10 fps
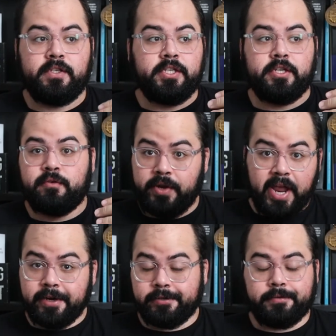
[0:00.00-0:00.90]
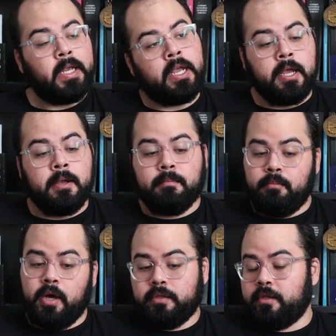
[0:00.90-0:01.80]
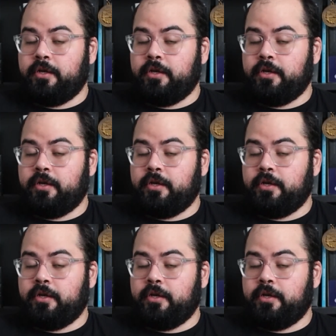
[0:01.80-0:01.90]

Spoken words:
the creator, but